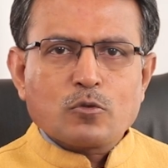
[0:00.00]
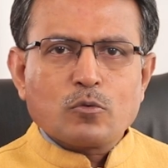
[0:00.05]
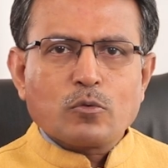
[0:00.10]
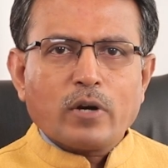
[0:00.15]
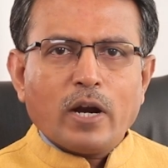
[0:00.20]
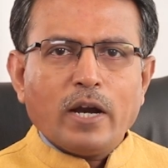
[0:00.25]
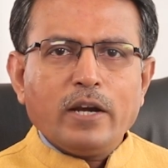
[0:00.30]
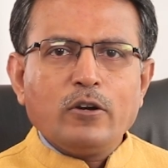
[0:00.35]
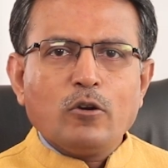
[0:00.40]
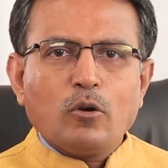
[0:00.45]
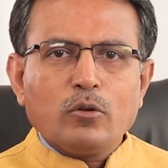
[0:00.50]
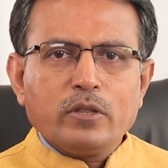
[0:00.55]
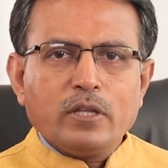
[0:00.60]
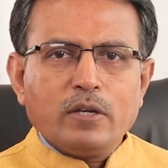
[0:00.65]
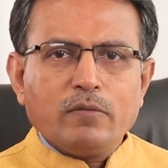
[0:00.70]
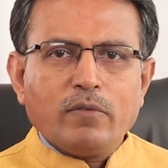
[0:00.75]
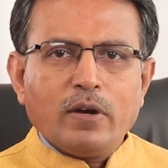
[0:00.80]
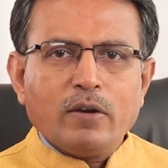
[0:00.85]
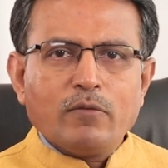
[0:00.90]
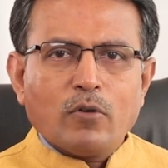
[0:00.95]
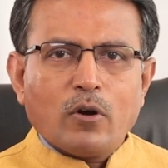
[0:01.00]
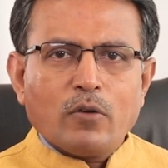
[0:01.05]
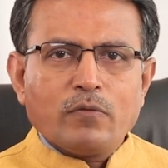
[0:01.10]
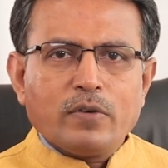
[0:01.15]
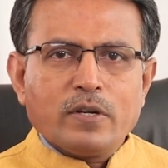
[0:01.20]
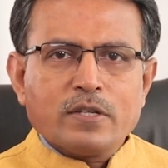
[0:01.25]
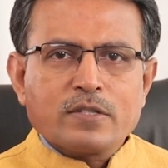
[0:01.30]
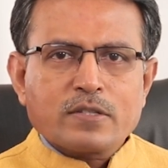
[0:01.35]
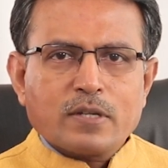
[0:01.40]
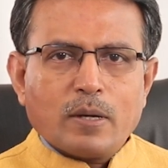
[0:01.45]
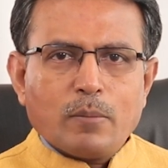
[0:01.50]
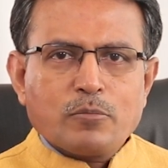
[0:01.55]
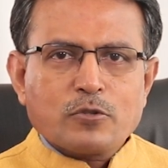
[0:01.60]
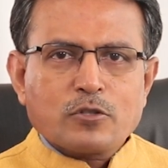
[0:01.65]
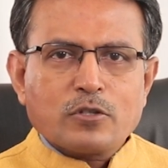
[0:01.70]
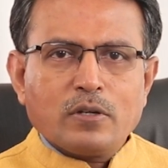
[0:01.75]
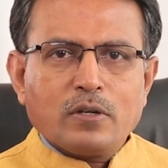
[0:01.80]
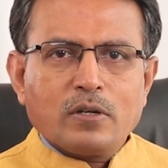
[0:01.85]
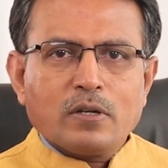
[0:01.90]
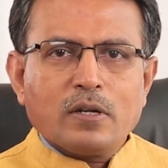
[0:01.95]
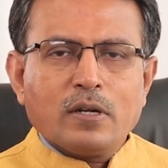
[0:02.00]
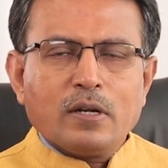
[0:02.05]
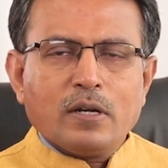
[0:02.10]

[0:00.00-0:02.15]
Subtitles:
to ride on the wave of disruption